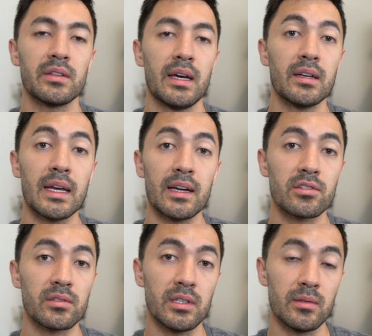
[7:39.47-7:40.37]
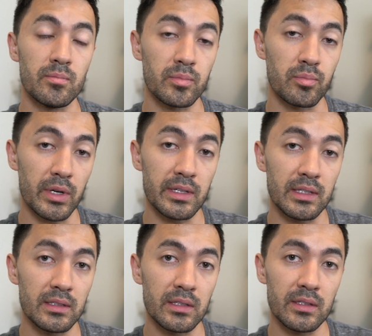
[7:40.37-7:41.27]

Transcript: how to actually break into